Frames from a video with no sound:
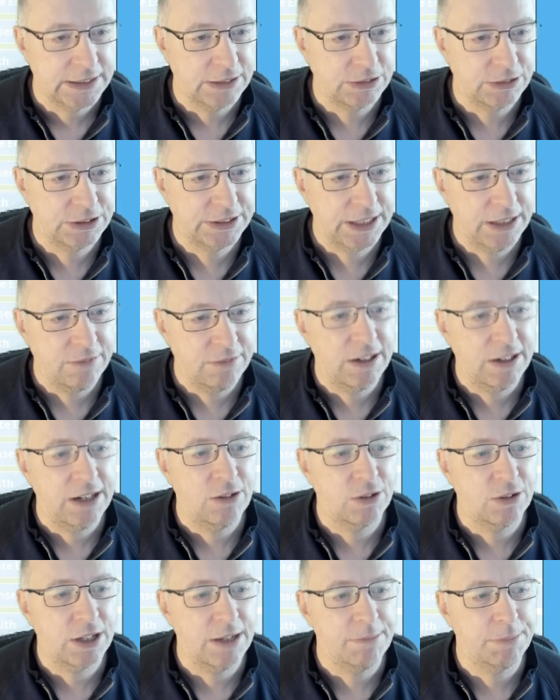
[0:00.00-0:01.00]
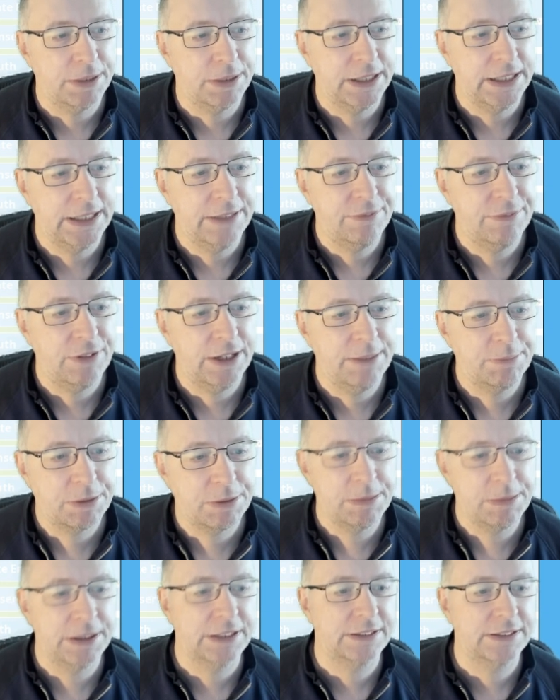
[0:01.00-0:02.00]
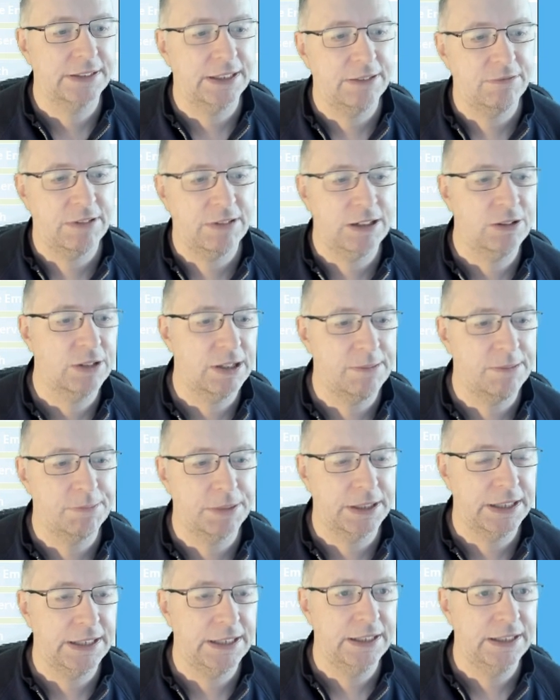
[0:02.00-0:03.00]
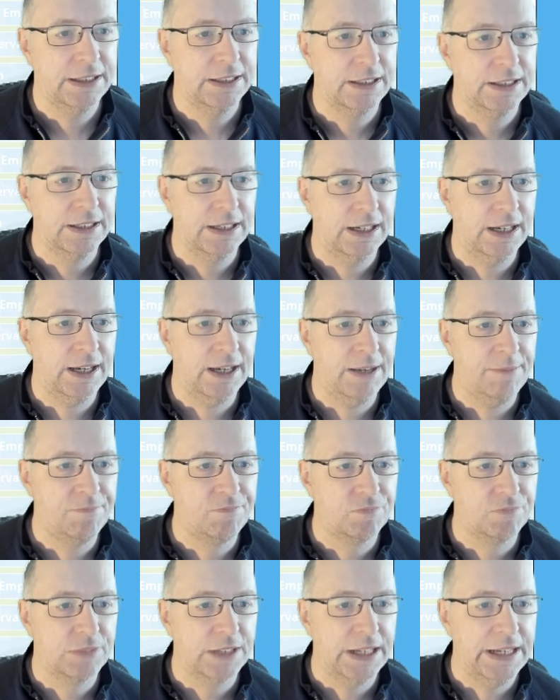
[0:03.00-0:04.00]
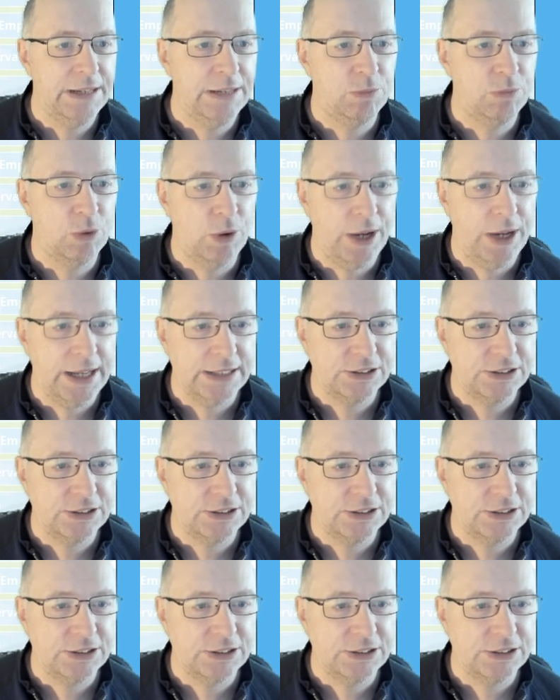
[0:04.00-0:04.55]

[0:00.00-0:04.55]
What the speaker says: So state rail company, if I implement the state rail company, it will